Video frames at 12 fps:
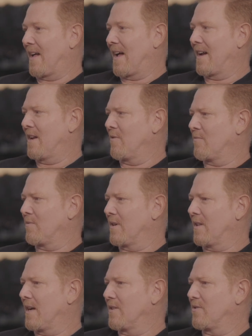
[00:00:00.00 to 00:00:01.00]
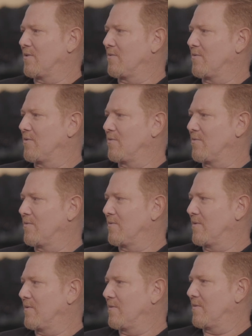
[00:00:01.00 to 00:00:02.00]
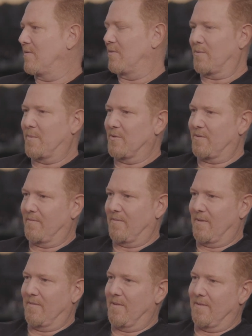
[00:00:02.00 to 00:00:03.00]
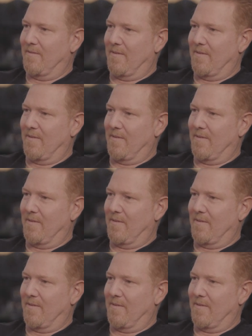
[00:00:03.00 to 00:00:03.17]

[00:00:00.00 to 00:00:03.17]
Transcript: I didn't realize you were supposed to,